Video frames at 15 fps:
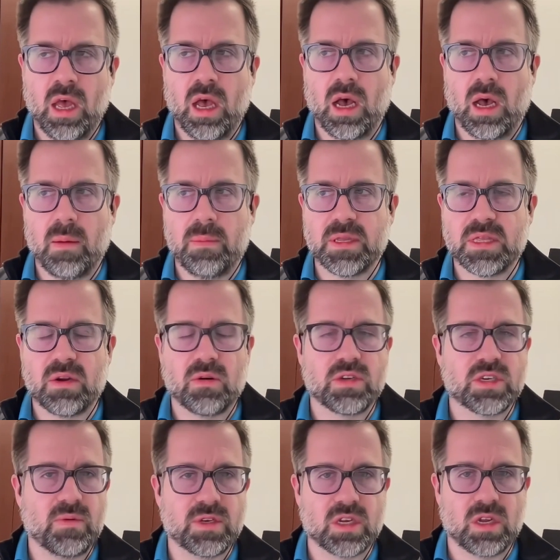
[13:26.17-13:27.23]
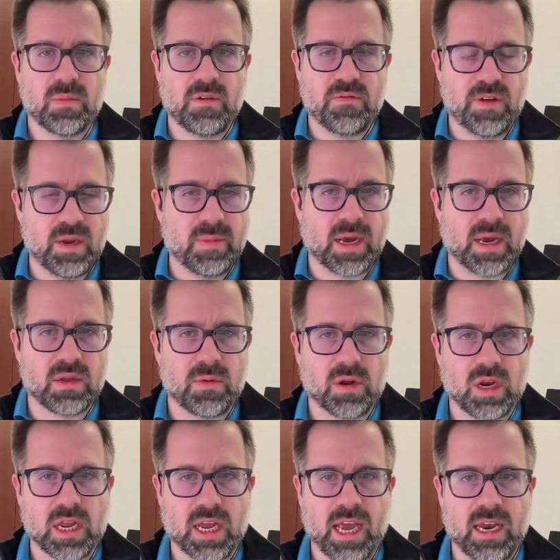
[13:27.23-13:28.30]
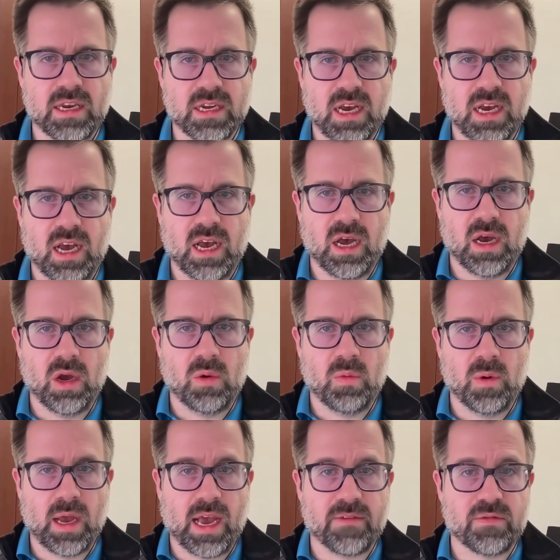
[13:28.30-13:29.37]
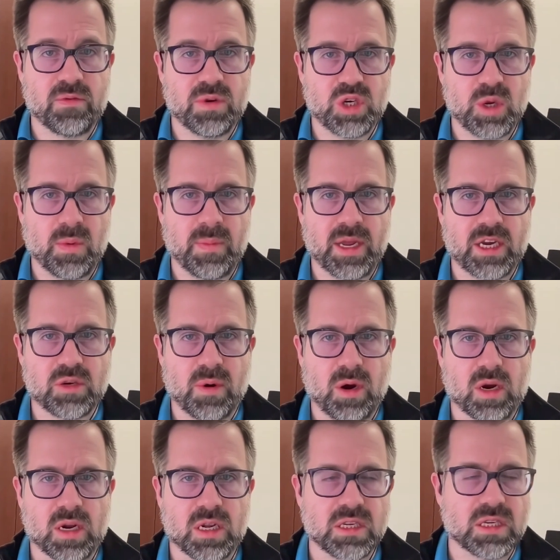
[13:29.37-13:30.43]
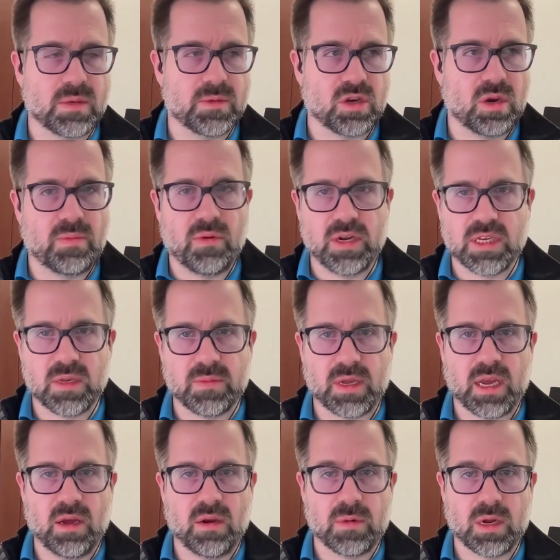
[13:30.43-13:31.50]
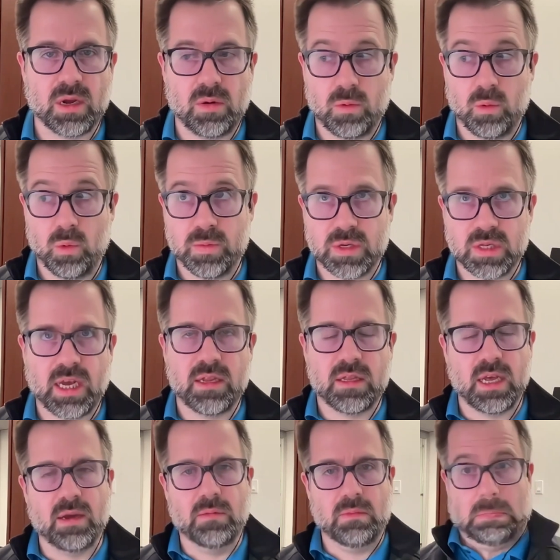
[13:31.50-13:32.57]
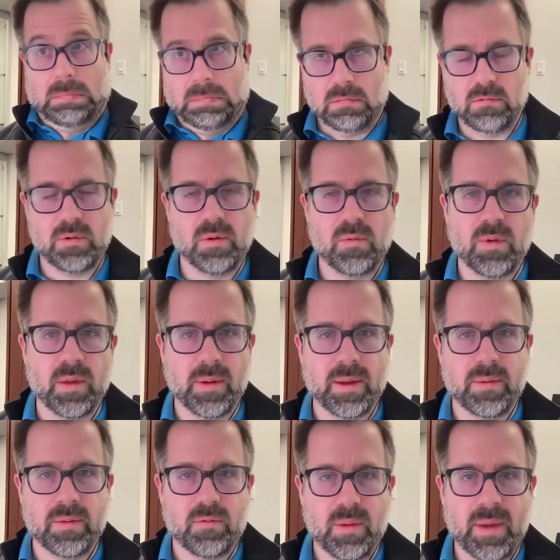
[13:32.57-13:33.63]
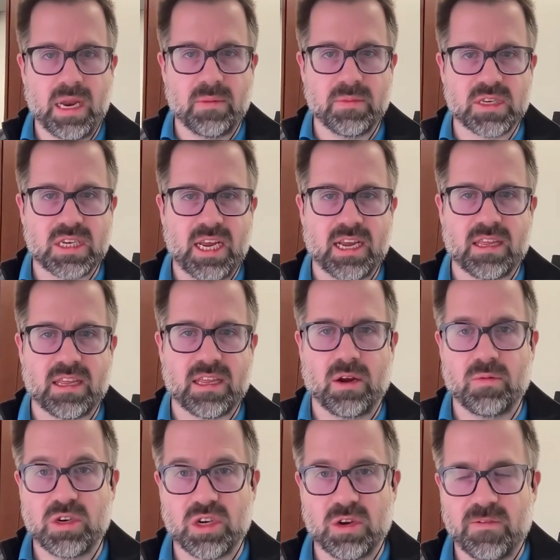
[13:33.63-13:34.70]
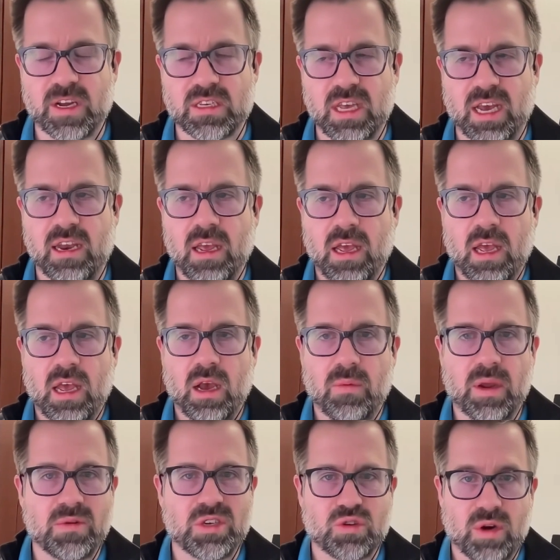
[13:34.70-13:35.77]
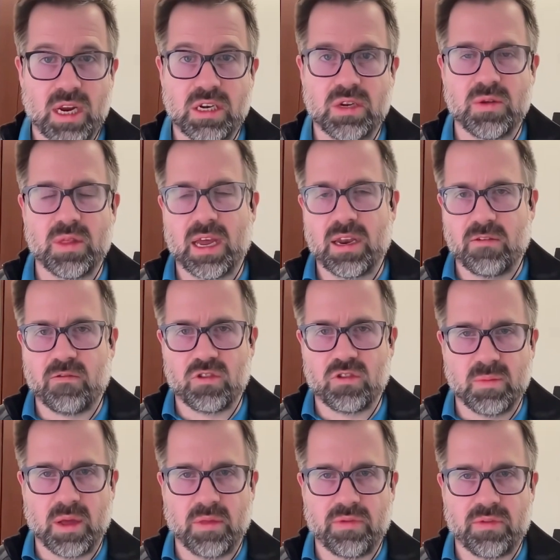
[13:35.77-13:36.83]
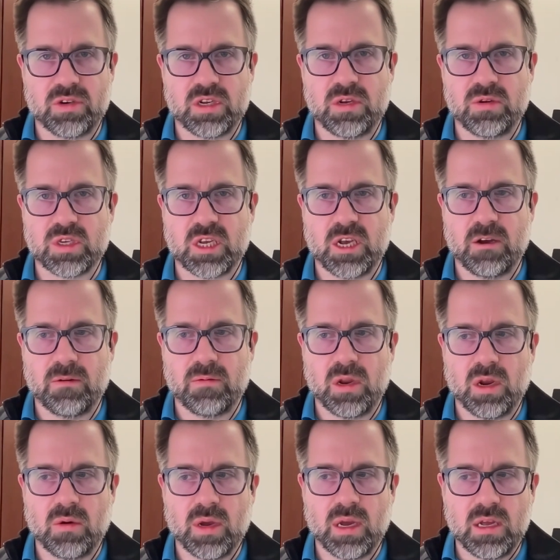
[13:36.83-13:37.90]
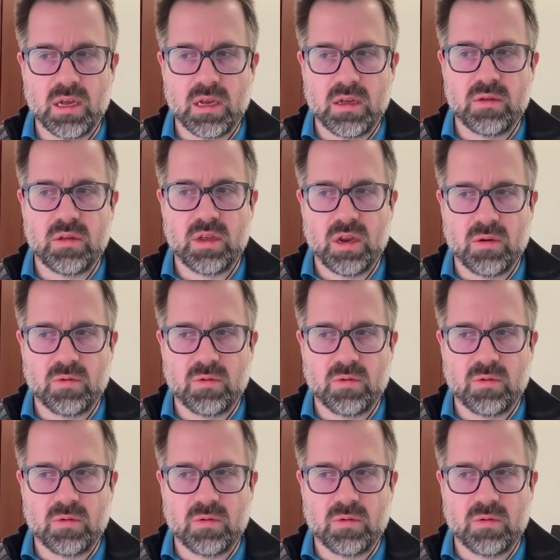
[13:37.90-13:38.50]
but there is always going to be feedback that we're going to get after we ship a benchmark, and someone's going to point something out and we go, oops, we made a mistake there, we should fix that. And we always try and do that in the first month or two. So, you know, 6.0